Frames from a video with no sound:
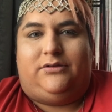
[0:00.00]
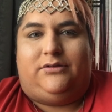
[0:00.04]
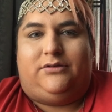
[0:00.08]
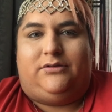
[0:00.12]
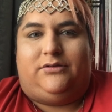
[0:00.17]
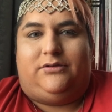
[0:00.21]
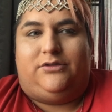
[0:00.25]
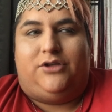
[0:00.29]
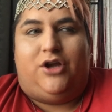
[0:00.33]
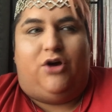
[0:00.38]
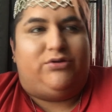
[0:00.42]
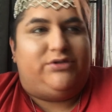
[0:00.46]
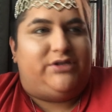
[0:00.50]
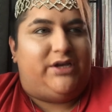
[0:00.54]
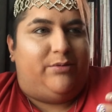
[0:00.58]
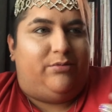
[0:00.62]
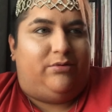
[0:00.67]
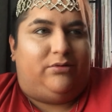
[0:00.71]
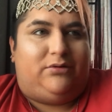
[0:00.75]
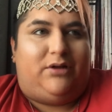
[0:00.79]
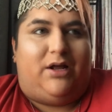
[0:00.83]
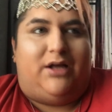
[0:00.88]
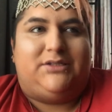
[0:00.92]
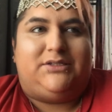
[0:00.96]
no
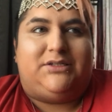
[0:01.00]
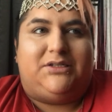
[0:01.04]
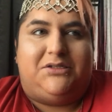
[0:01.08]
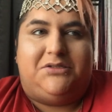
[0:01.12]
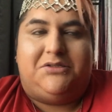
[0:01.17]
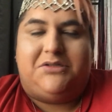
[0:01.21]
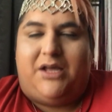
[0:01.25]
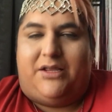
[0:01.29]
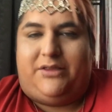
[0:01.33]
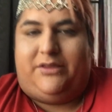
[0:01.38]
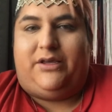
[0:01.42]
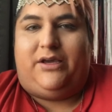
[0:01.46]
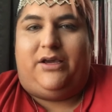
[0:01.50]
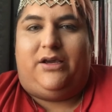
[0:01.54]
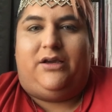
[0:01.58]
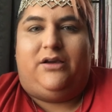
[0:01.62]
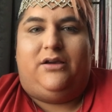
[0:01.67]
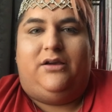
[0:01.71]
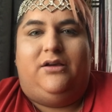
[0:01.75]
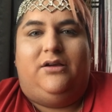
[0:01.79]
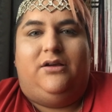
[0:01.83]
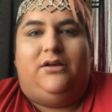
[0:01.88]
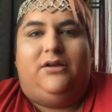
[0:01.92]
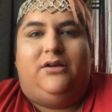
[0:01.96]
tablecloths, nothing.
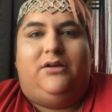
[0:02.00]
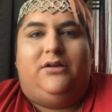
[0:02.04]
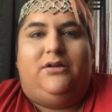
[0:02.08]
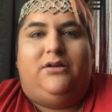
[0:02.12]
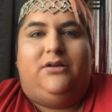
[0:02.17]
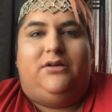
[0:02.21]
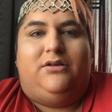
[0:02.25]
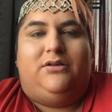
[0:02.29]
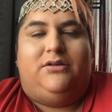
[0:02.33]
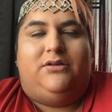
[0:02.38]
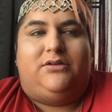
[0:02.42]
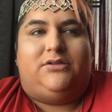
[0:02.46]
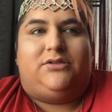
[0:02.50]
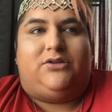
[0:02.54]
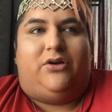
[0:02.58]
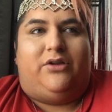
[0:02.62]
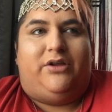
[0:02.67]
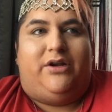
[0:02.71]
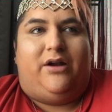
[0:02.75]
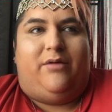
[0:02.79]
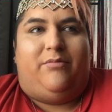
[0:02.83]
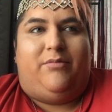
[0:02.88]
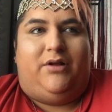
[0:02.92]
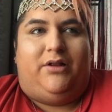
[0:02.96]
So then
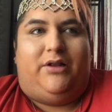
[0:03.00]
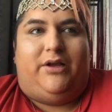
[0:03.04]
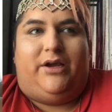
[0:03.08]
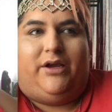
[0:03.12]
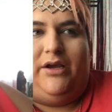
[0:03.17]
I'm all like,